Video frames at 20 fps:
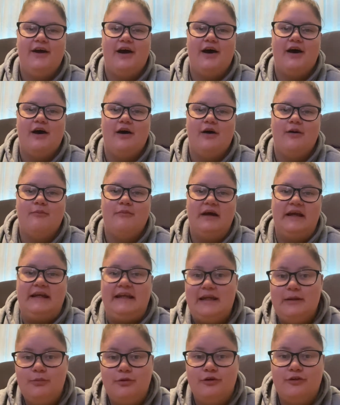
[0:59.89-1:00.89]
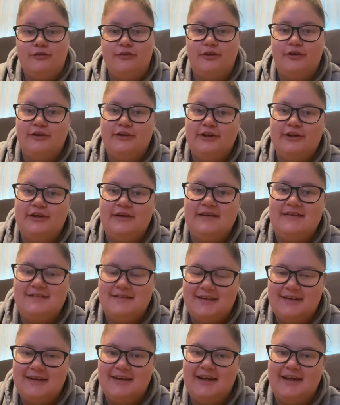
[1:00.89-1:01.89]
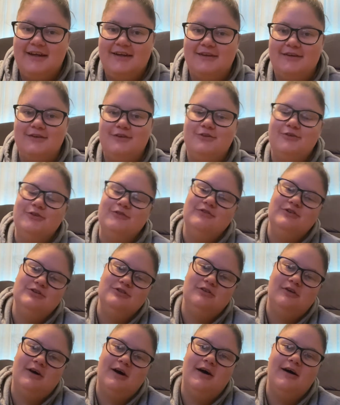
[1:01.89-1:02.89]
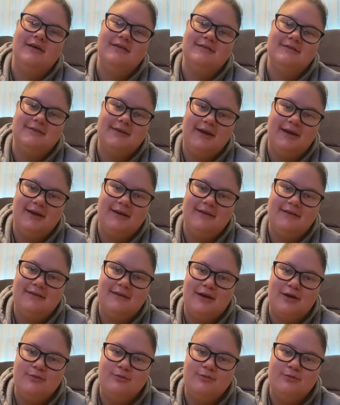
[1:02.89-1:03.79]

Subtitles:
My e-portfolio is dedicated to visual arts, dance, and